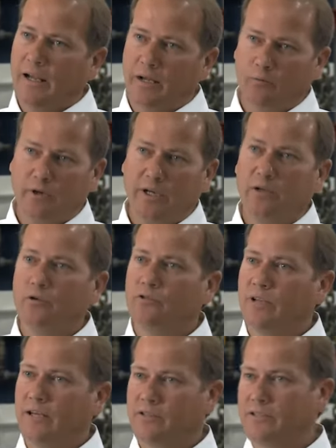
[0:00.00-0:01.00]
and reduce
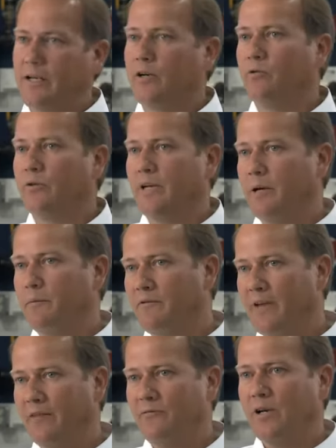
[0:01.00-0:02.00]
that cycle time
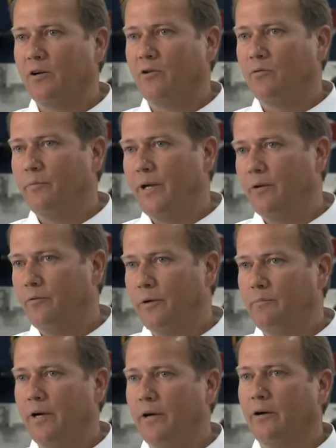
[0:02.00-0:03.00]
of that vehicle being
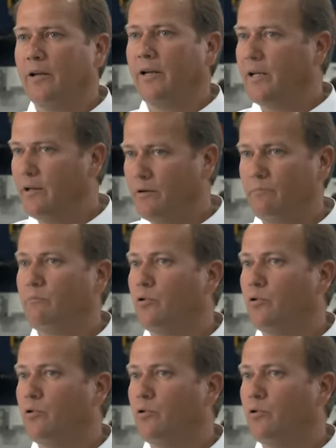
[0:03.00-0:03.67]
repaired and get it